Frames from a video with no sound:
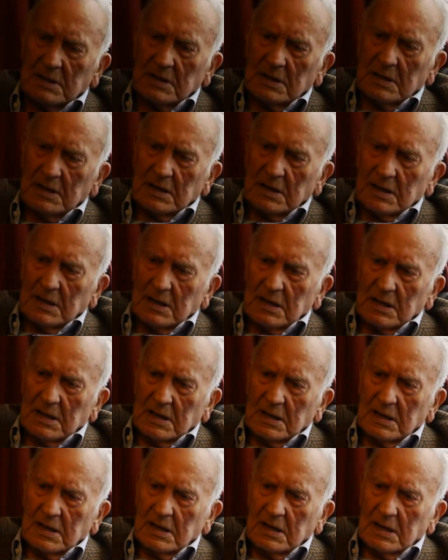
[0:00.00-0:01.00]

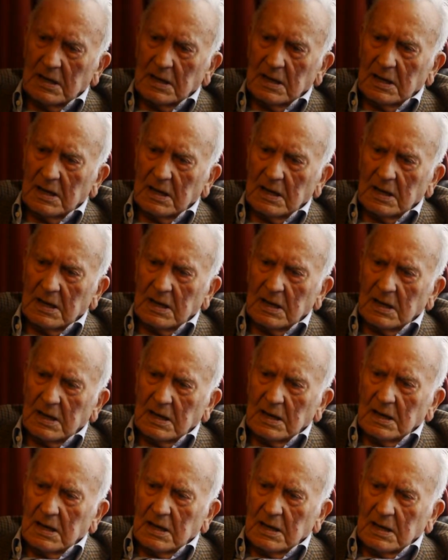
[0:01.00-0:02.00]

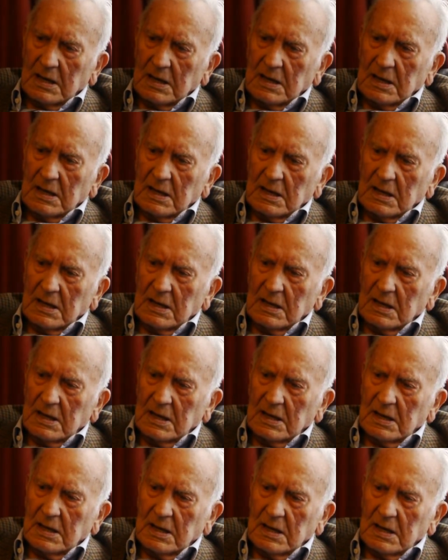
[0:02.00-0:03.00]

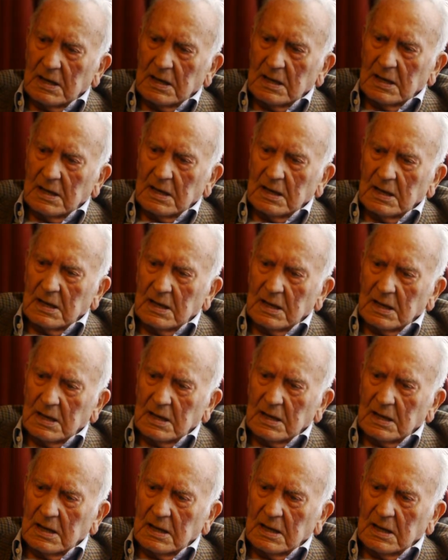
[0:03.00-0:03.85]
No one is speaking in this clip.